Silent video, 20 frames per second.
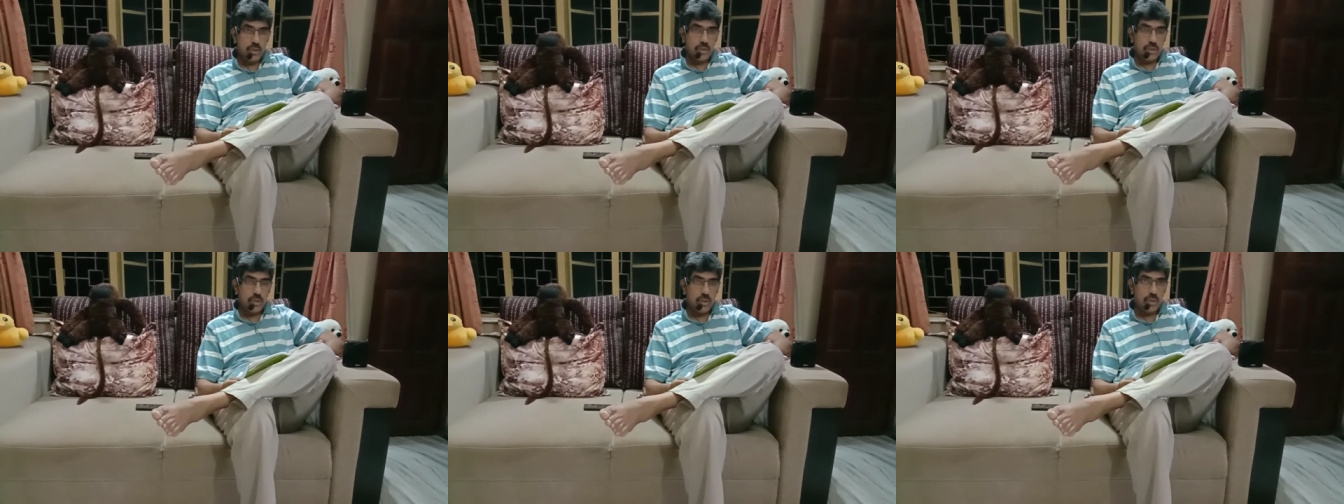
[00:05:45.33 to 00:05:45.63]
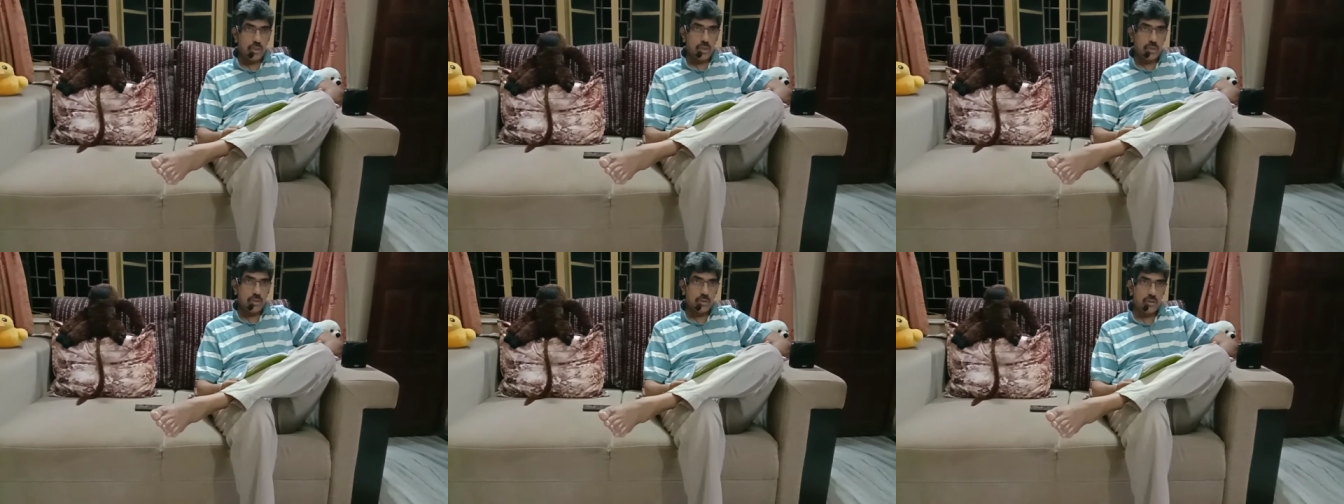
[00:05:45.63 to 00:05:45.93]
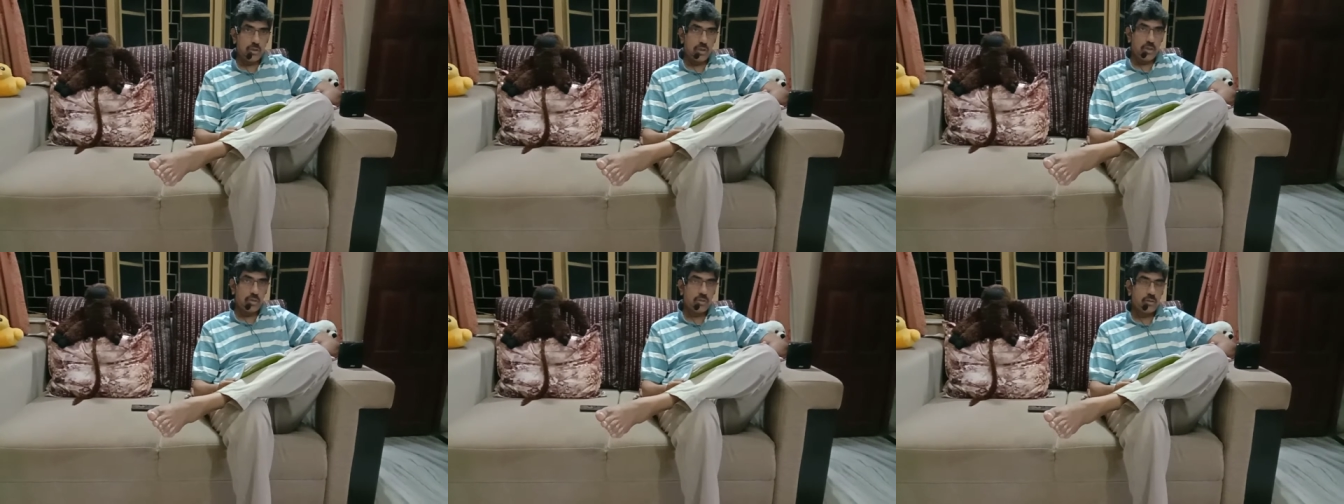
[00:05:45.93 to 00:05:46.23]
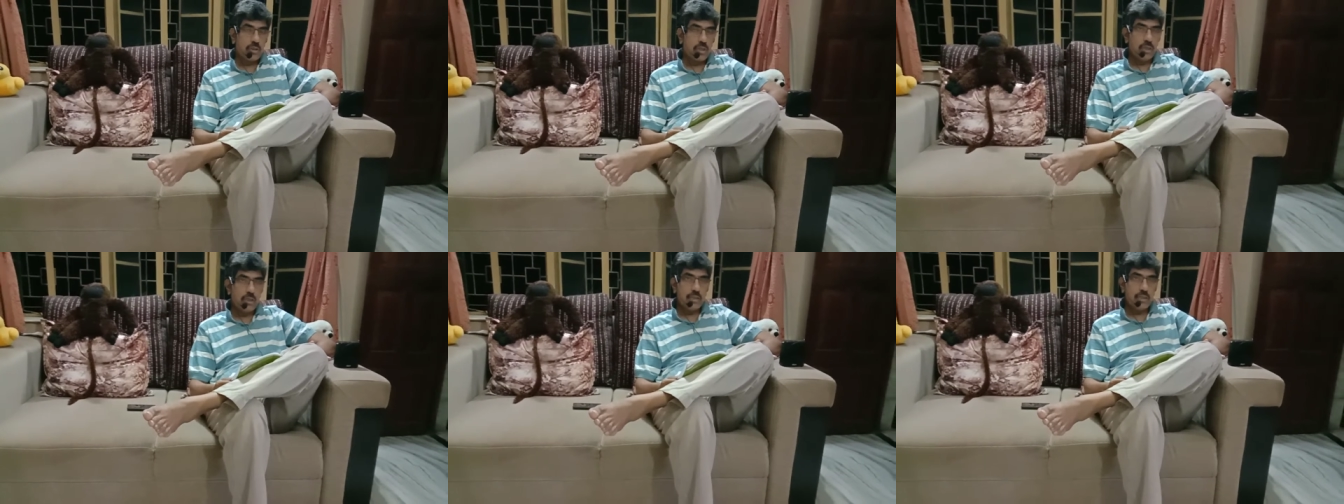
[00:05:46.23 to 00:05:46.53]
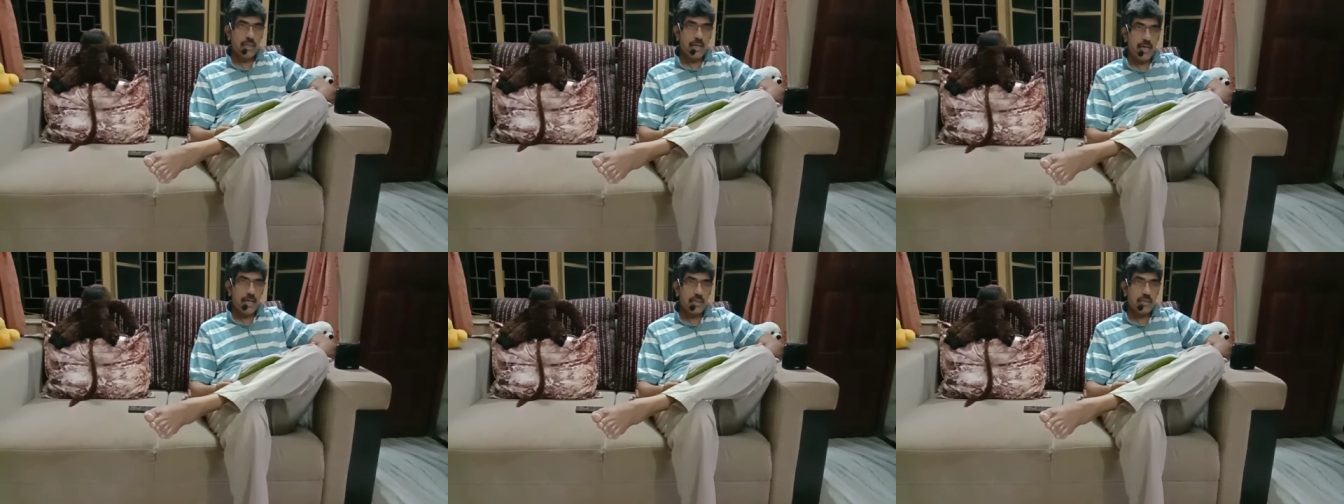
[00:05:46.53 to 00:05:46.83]
She does not think
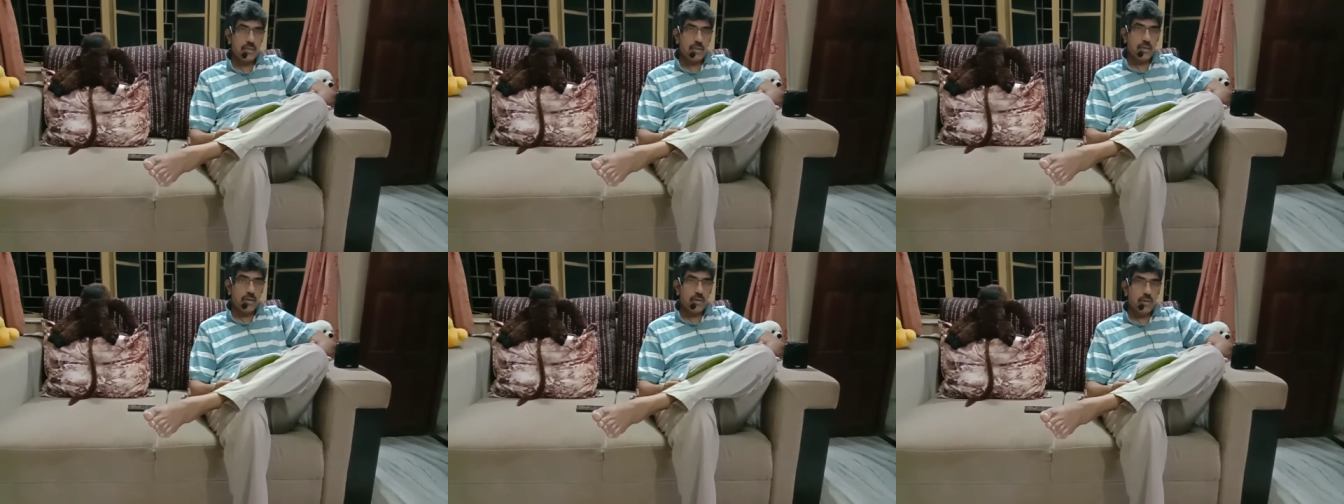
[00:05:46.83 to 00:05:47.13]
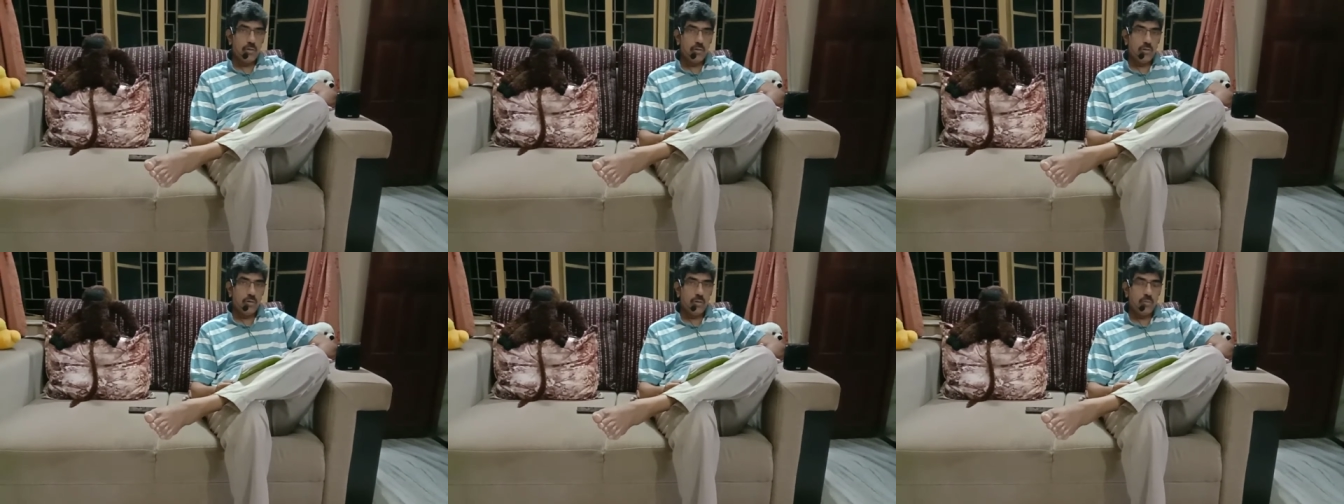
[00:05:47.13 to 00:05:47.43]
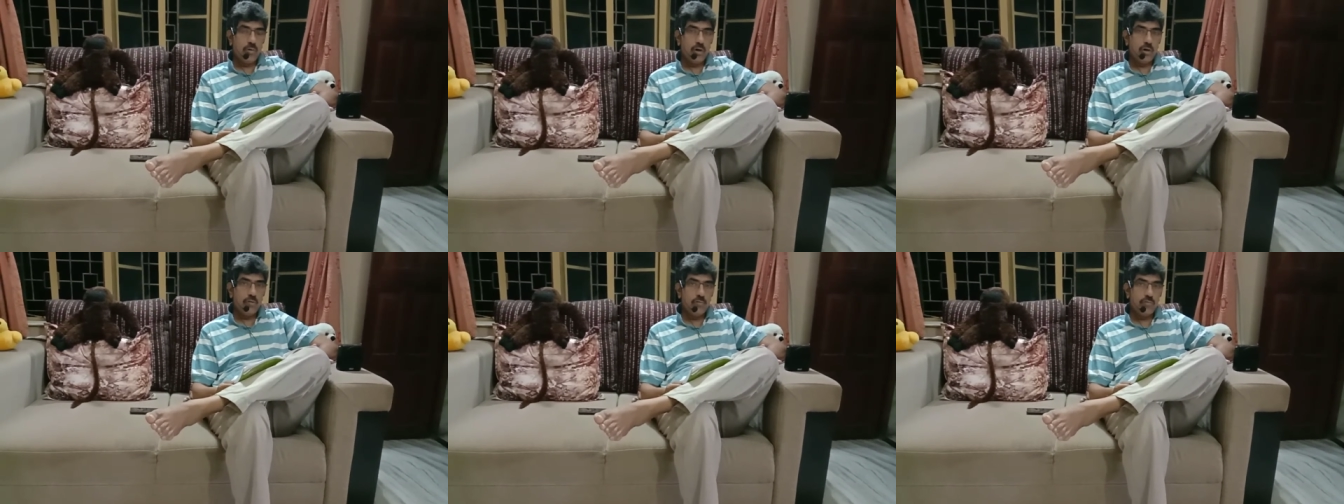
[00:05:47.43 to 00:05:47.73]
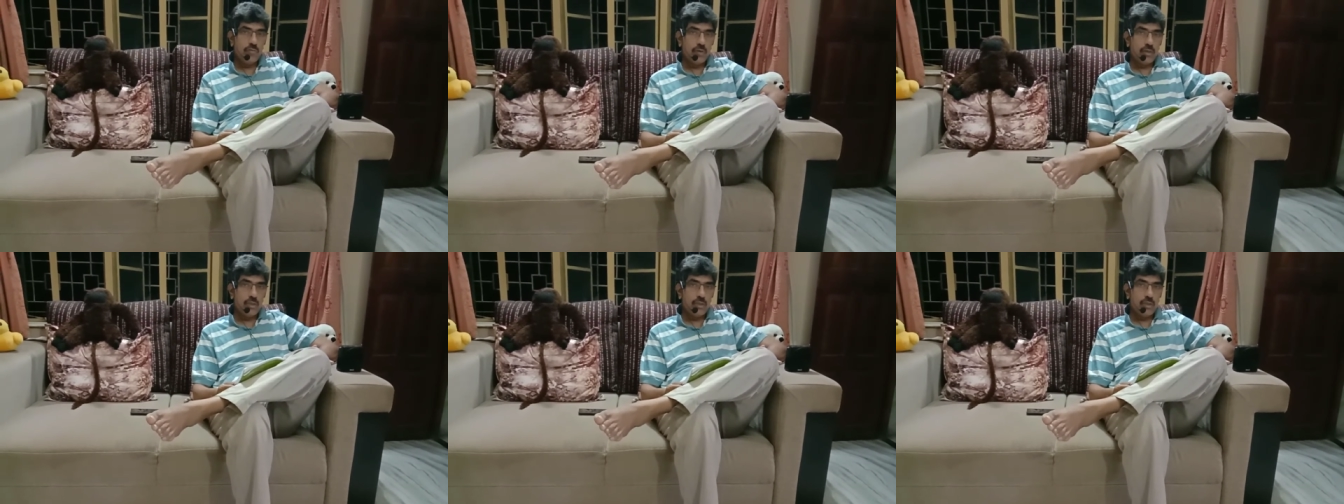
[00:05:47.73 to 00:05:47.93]
that Lomov